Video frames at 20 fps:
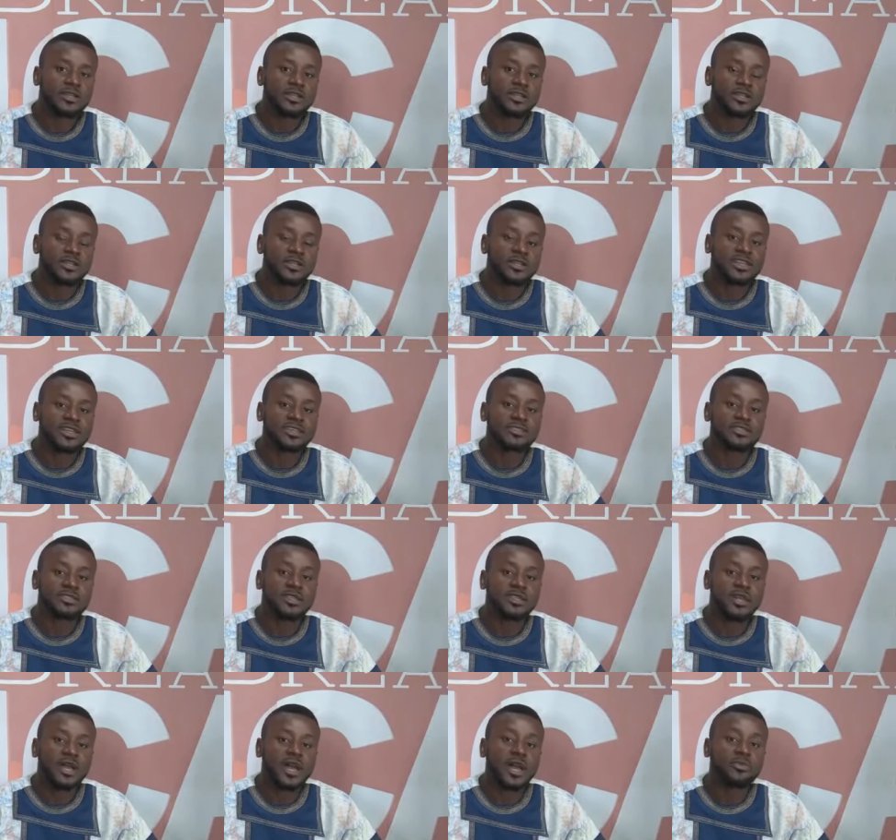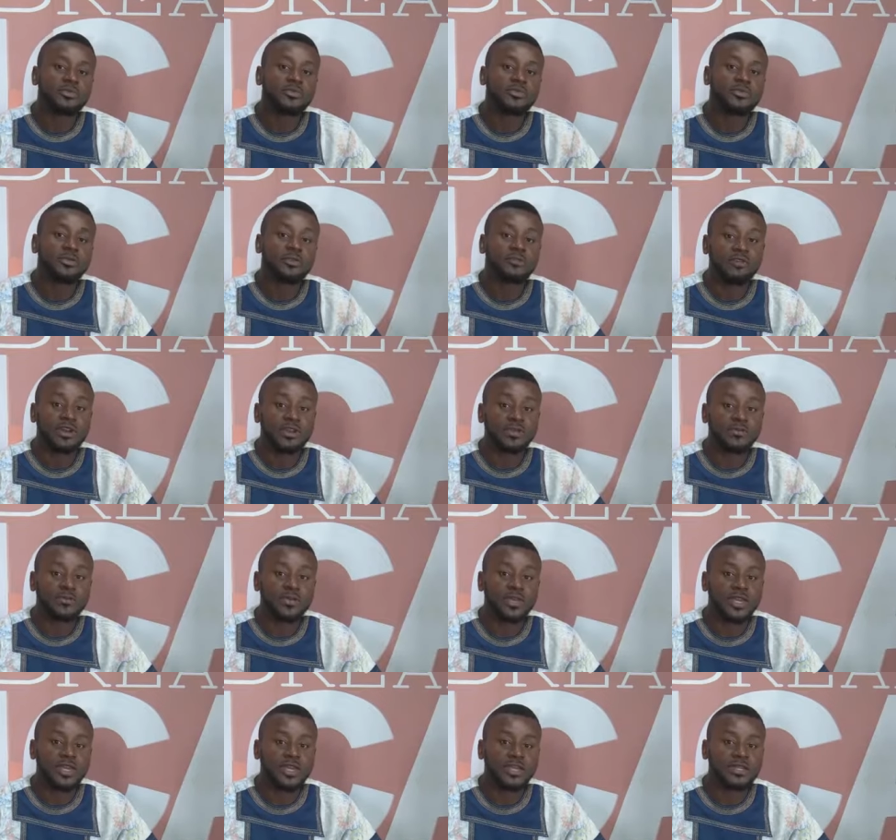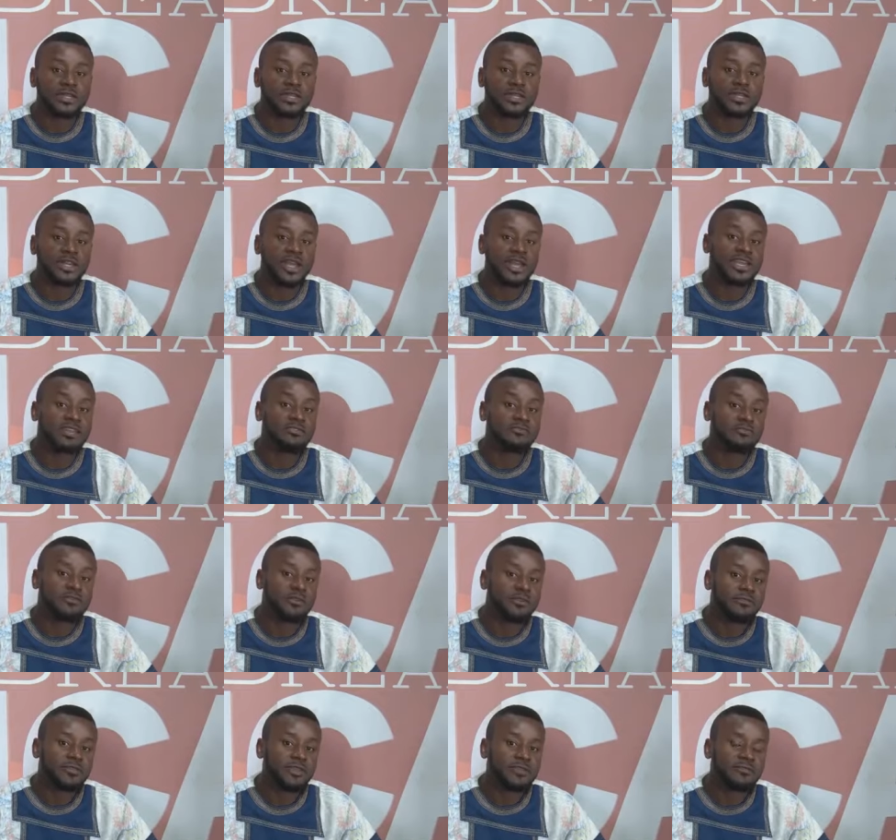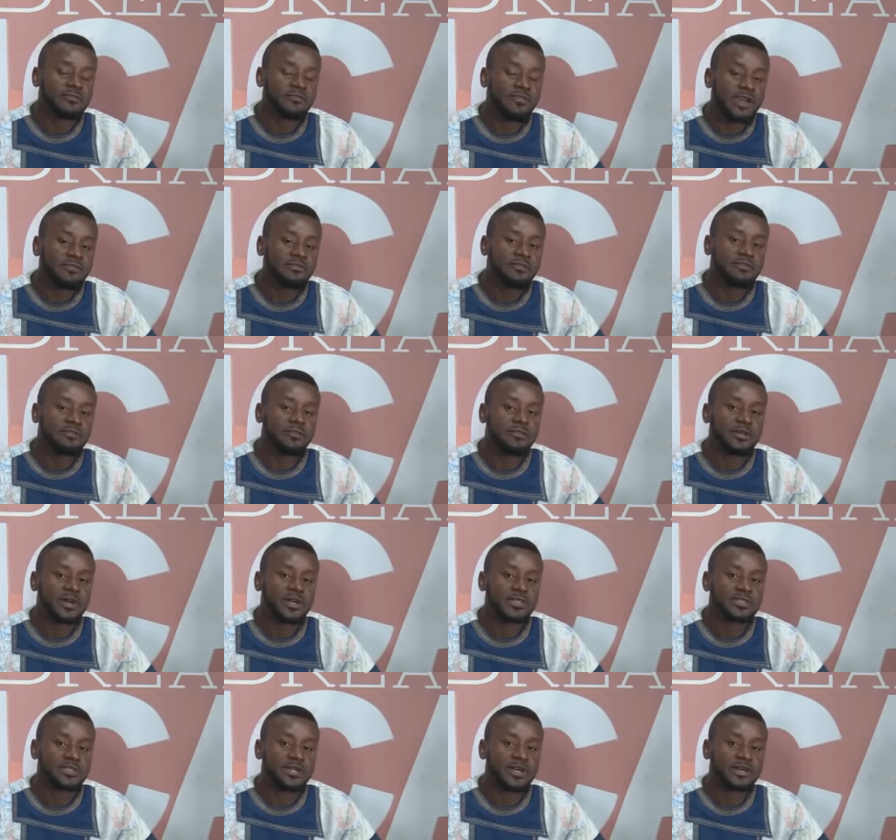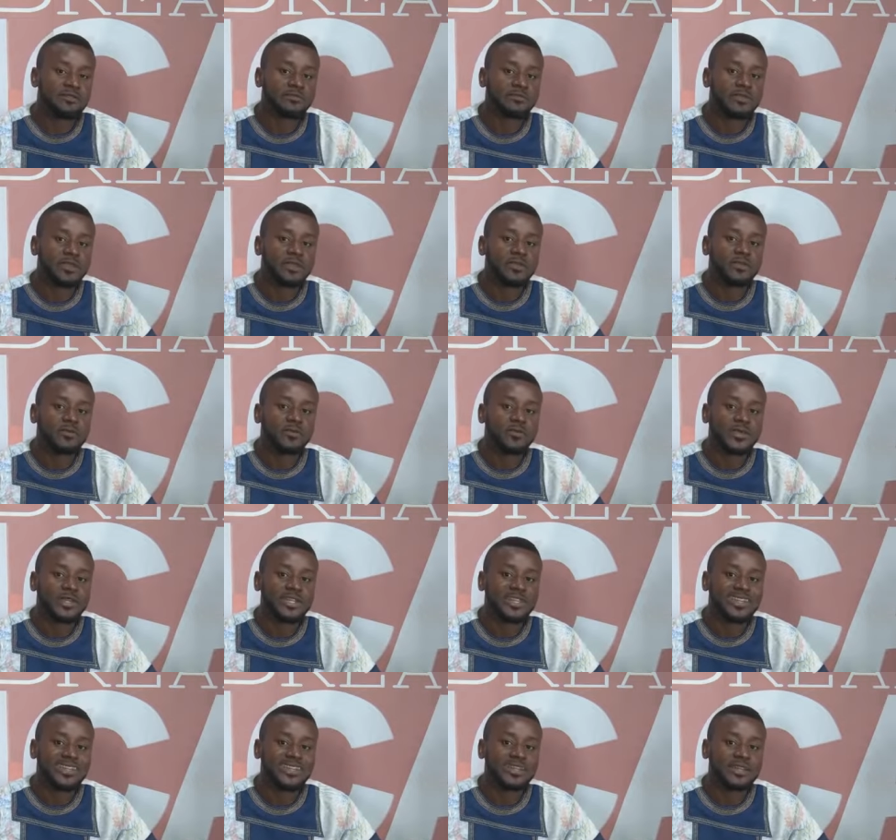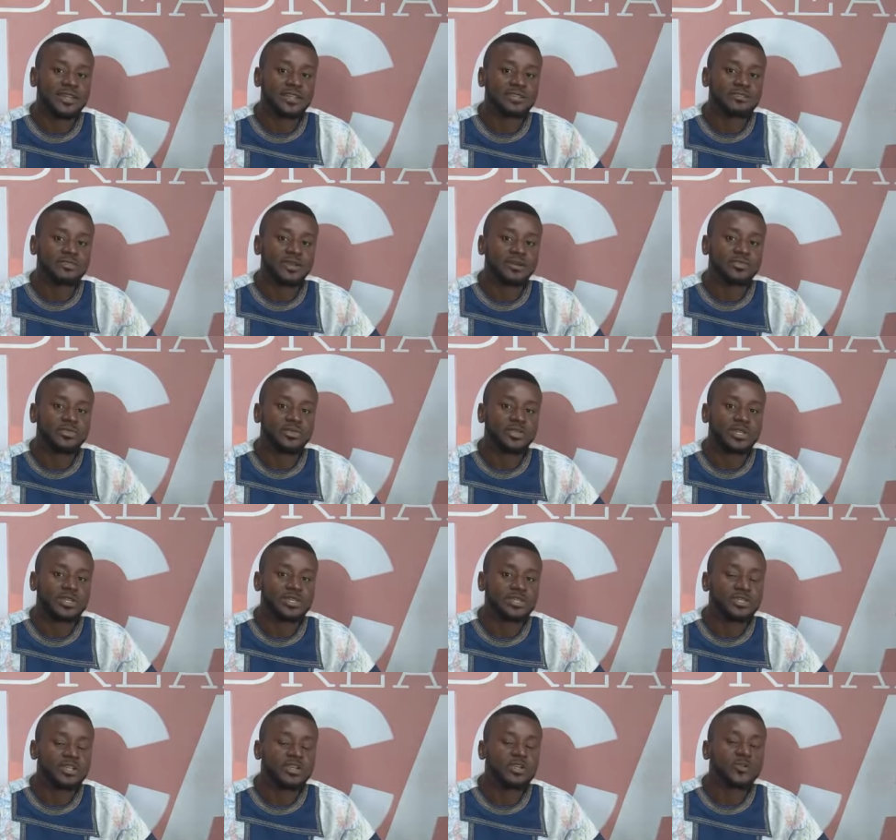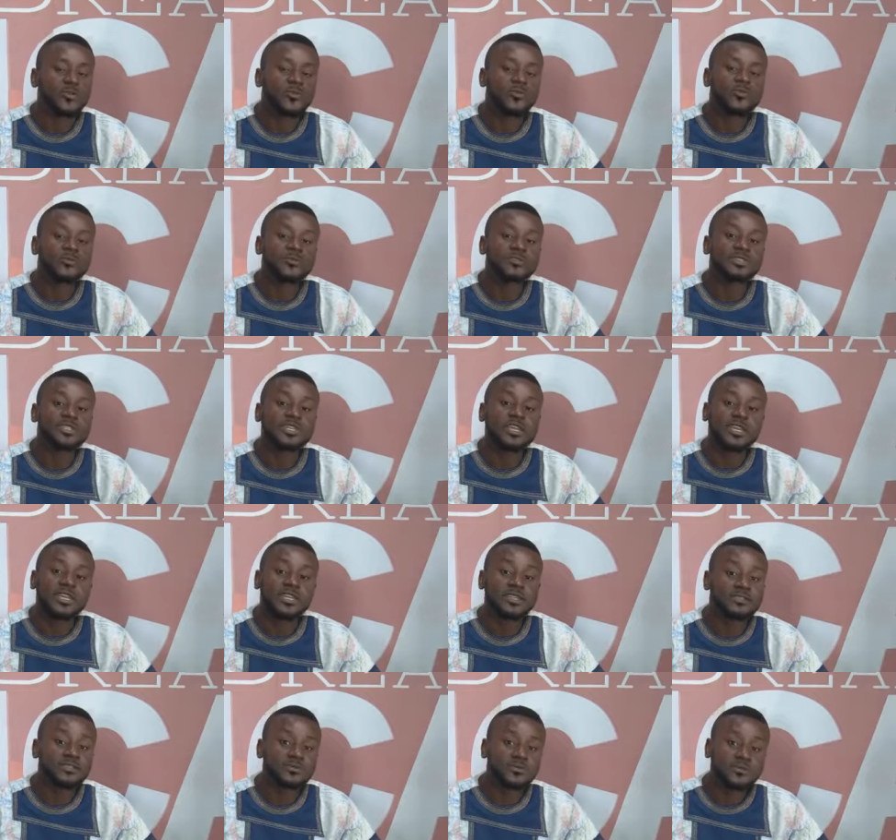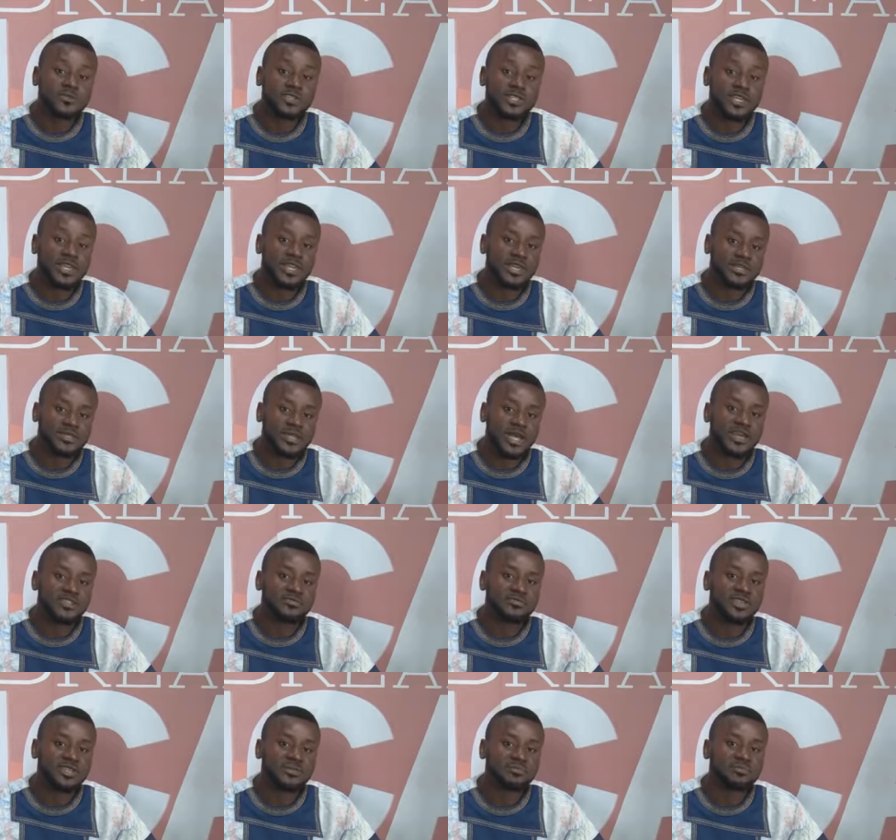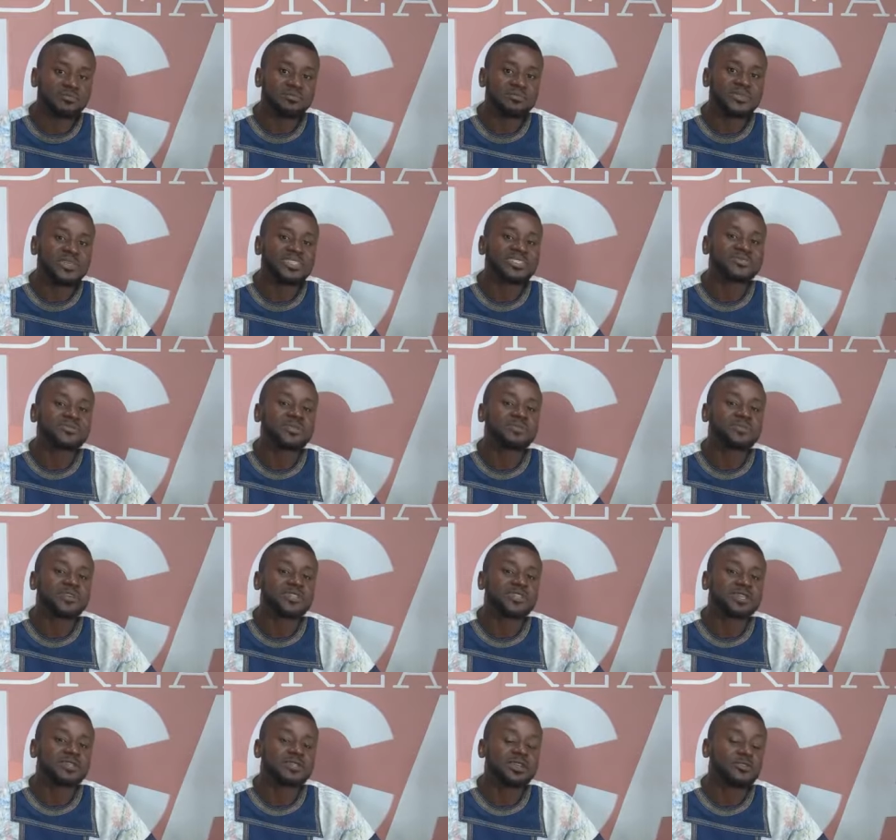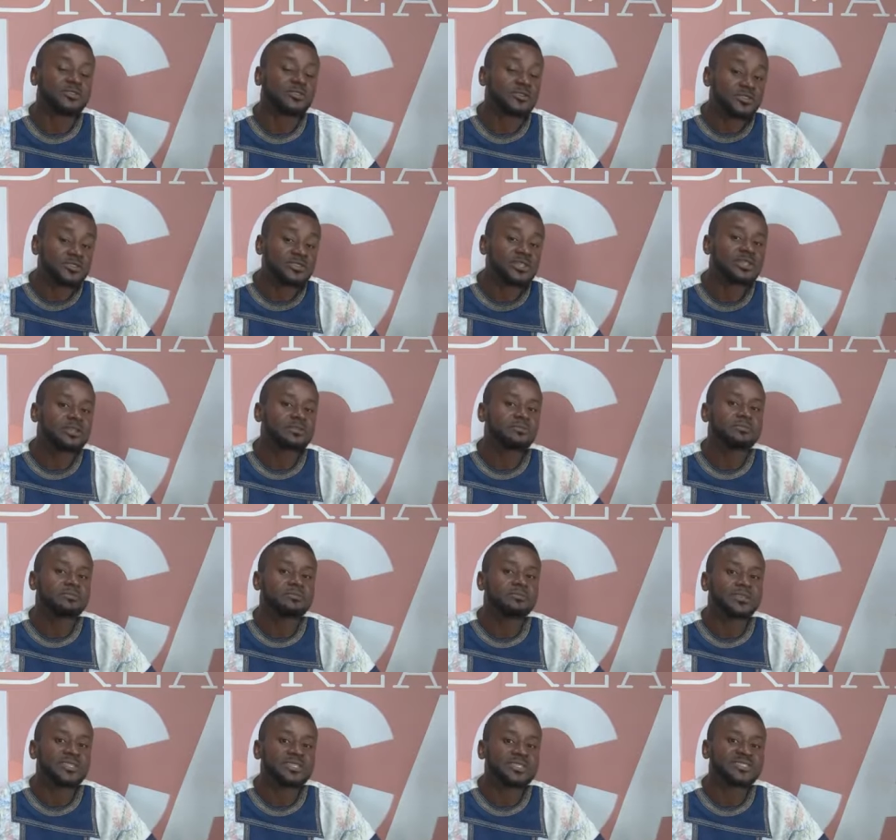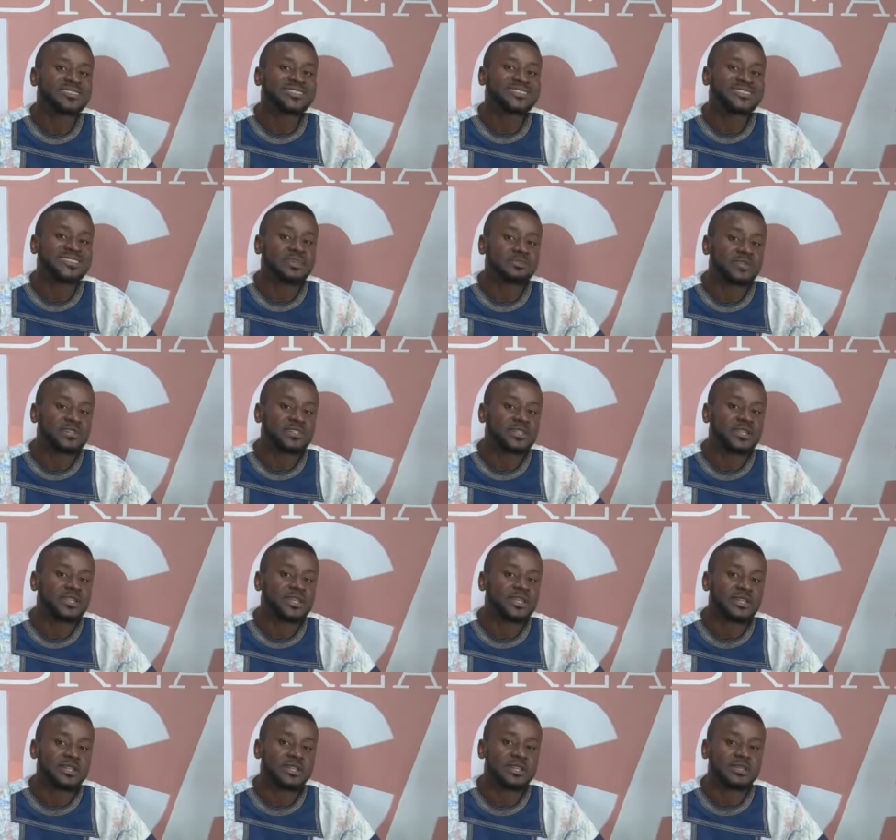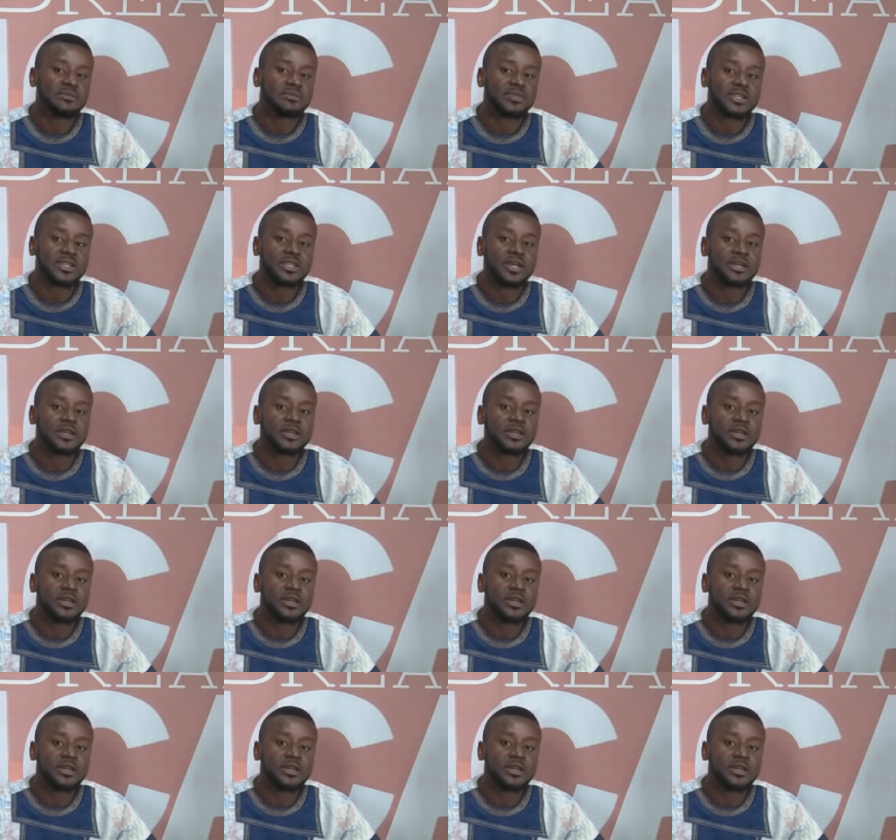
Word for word: the incident that happened over the weekend that involving five of our staff with the Nigerian police whose case, which case has been misrepresented, grossly misrepresented in the media.